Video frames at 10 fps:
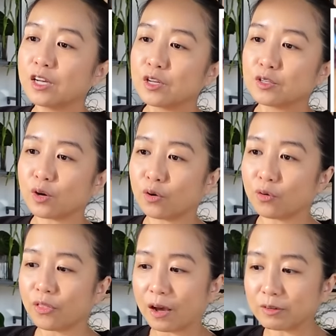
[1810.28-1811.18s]

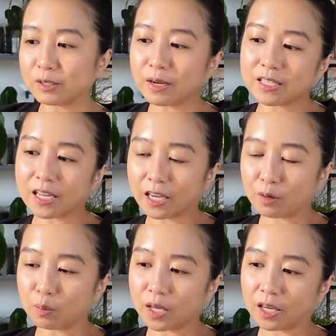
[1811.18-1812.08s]
So that was my
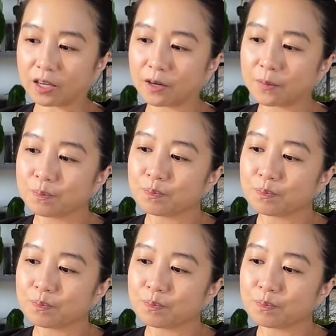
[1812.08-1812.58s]
second pick.